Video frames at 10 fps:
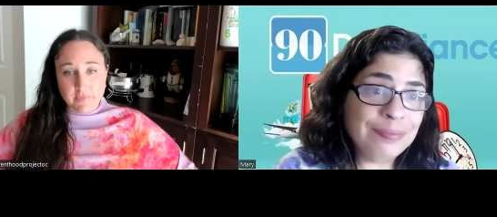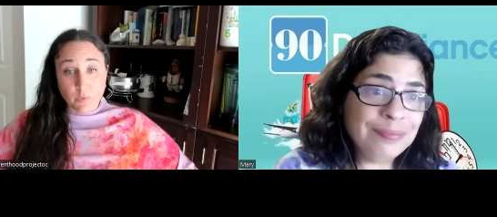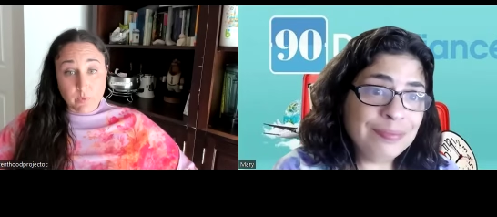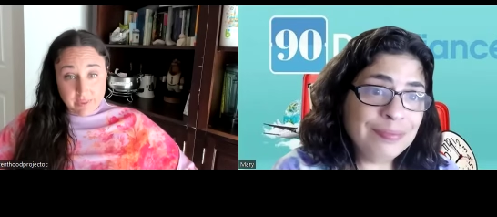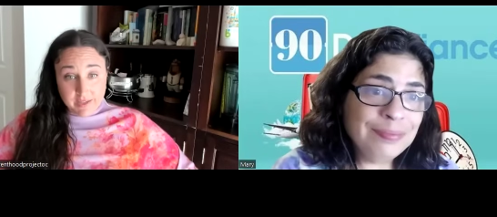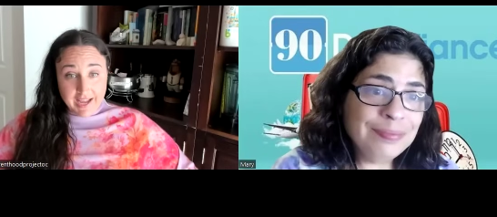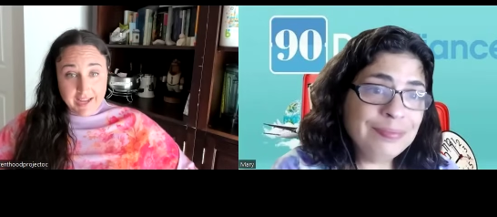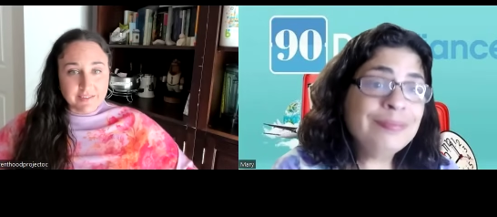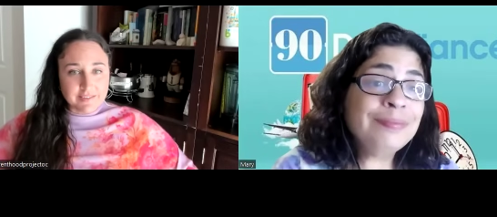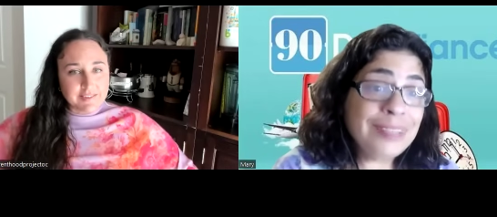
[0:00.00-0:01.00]
Speaker 1: With
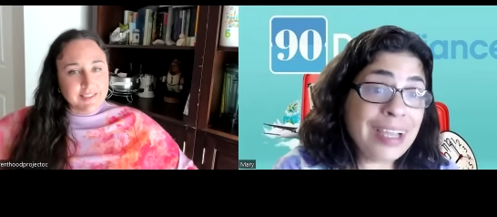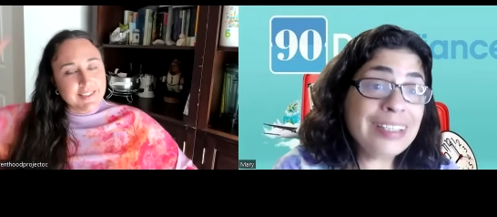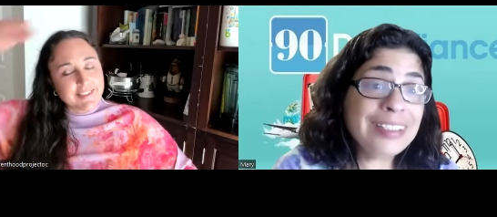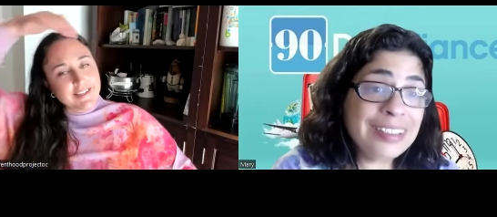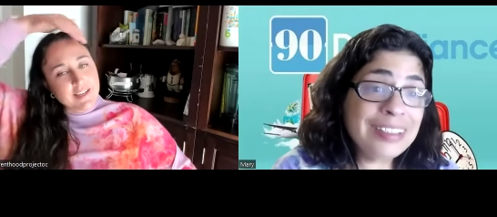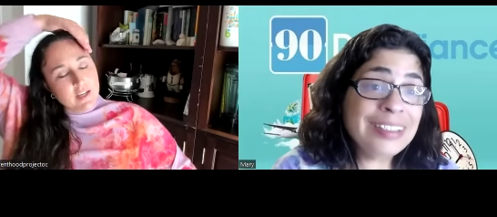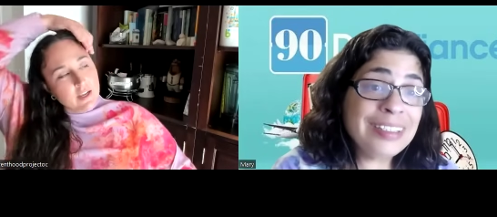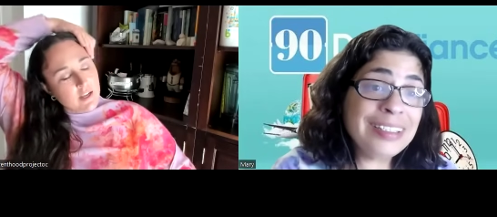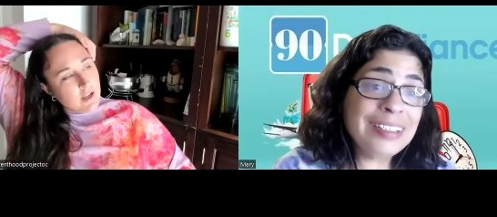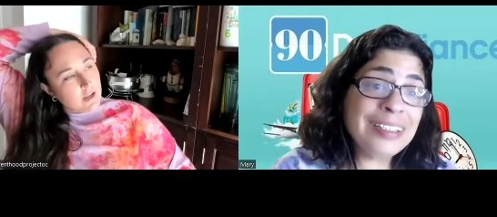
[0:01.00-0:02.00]
Kyle? Yes.
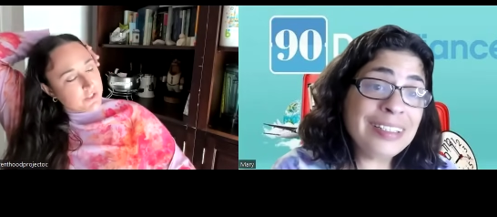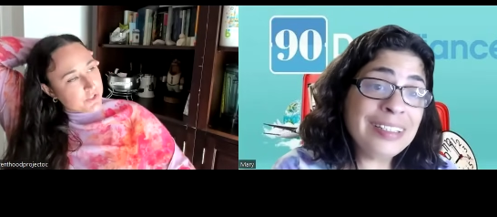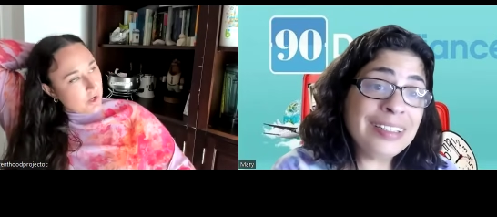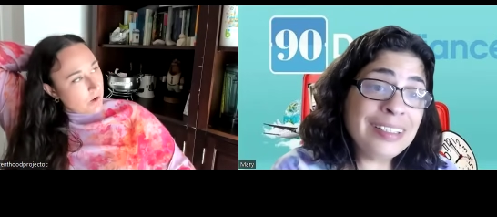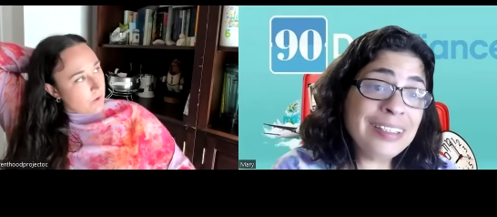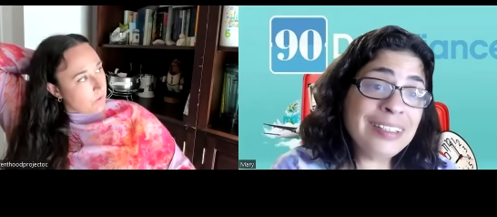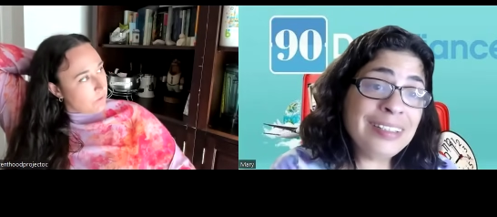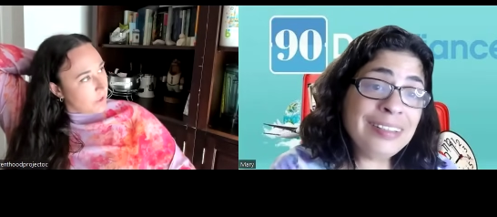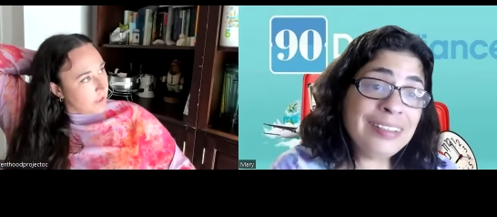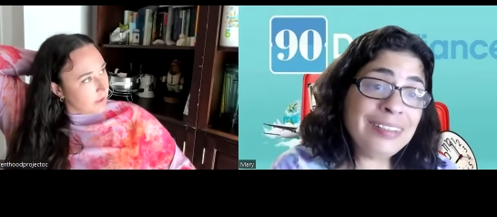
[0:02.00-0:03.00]

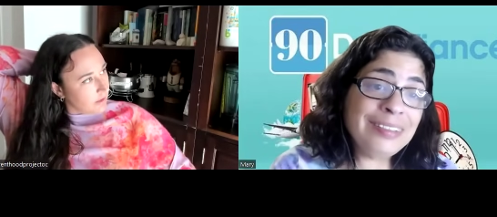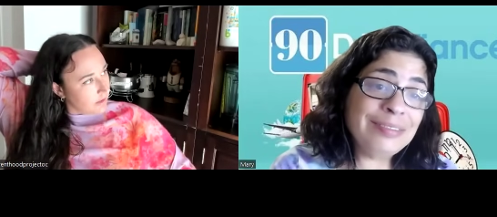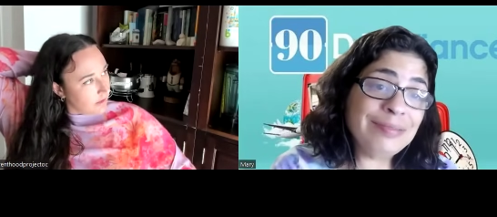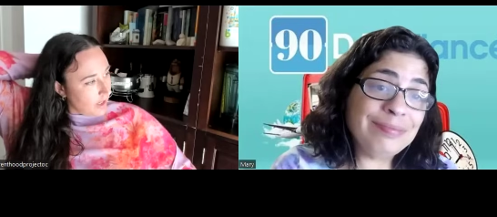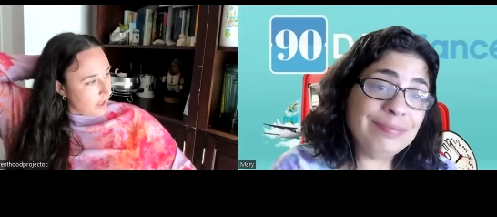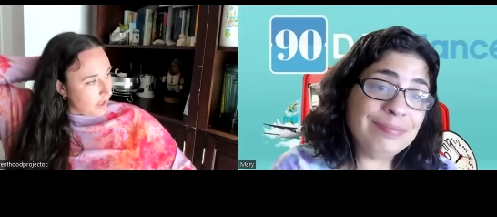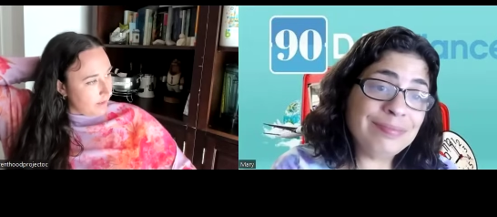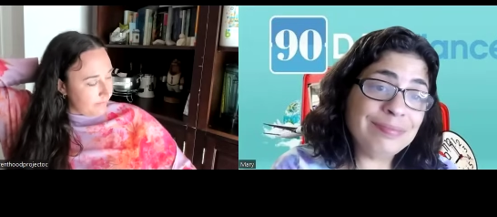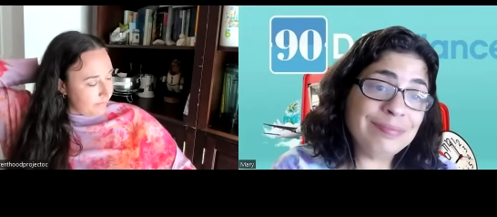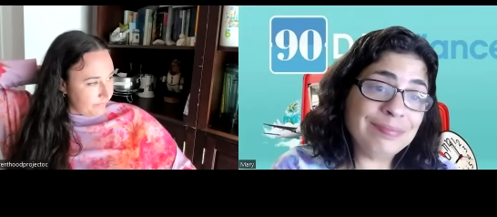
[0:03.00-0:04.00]
So,
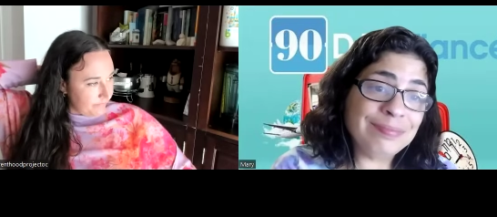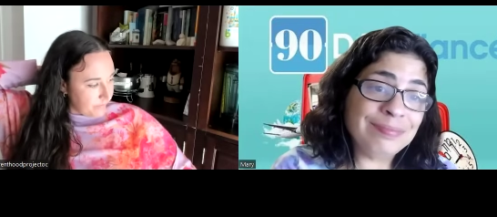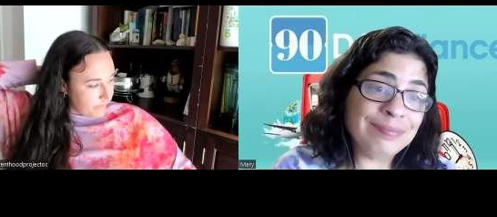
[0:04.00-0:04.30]
um,